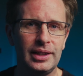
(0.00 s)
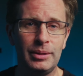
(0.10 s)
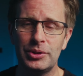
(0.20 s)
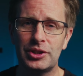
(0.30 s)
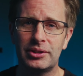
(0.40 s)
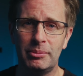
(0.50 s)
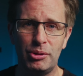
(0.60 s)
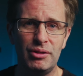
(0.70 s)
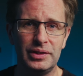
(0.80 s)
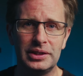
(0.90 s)
He was the
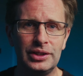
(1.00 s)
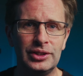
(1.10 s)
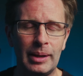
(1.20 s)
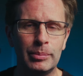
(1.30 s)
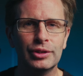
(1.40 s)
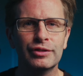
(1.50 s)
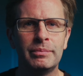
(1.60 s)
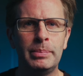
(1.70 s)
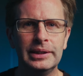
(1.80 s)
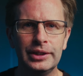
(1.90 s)
perfect example
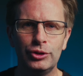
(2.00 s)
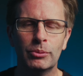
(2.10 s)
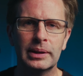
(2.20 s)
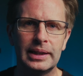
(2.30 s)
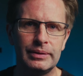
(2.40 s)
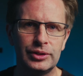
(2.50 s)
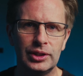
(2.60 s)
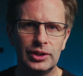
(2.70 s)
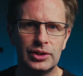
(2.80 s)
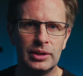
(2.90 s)
of building your belief
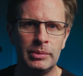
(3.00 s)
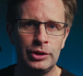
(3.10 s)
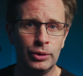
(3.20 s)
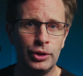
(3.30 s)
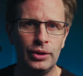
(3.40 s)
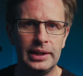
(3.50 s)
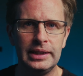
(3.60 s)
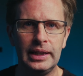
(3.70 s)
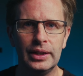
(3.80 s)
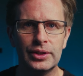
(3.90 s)
system in your early
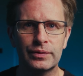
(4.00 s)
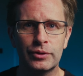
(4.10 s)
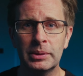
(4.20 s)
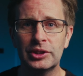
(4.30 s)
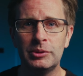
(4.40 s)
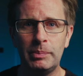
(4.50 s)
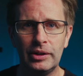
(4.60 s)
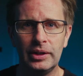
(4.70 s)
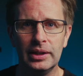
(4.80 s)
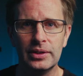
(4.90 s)
years from
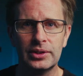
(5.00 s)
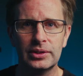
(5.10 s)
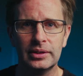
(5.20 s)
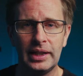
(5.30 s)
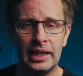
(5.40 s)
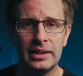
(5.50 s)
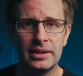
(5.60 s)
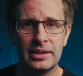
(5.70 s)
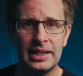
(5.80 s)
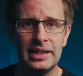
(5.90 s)
experience
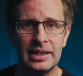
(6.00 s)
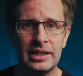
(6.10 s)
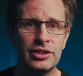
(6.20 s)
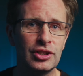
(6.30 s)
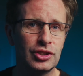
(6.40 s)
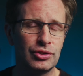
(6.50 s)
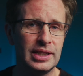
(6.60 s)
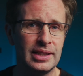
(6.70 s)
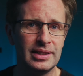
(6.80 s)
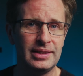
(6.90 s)
and in an
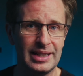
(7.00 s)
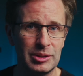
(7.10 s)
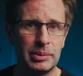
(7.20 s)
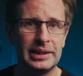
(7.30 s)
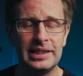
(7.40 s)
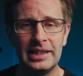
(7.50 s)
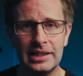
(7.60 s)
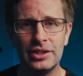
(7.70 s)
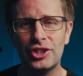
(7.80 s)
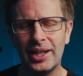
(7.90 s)
industry that desperately
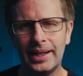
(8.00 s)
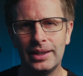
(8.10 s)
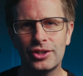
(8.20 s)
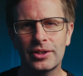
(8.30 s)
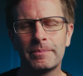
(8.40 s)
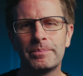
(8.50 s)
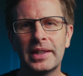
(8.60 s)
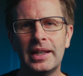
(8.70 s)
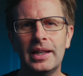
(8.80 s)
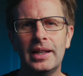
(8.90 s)
needed change.
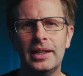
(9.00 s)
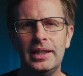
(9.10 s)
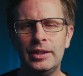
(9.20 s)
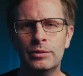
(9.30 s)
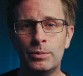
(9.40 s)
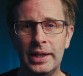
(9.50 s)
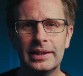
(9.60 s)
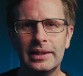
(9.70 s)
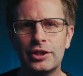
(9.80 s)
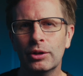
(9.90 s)
He
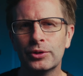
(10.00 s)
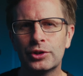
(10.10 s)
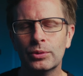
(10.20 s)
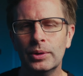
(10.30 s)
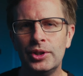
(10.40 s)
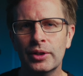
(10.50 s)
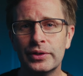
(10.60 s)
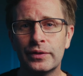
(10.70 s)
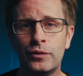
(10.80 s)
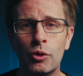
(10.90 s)
regularly told stories of
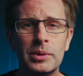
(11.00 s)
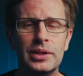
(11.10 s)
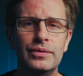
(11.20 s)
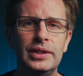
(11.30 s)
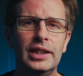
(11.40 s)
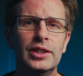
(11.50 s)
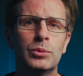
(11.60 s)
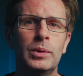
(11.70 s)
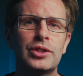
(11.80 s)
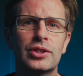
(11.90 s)
his formative
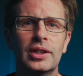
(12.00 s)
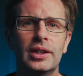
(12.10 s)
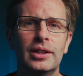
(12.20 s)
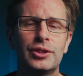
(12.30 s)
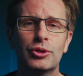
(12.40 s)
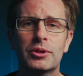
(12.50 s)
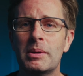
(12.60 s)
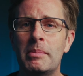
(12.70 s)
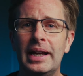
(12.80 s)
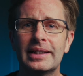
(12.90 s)
years, which taught him
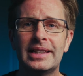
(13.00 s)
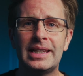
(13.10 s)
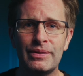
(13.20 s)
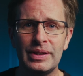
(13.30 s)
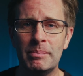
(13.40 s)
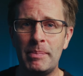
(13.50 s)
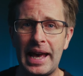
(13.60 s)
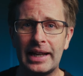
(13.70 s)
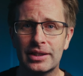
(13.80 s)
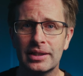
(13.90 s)
about giving
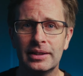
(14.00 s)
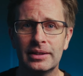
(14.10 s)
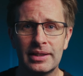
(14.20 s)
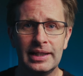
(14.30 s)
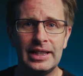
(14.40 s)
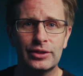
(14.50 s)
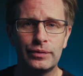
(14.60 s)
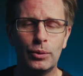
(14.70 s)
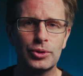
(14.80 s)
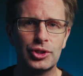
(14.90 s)
back to the less
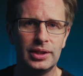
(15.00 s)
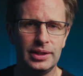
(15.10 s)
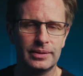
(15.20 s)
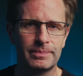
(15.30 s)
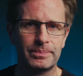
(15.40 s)
fortunate.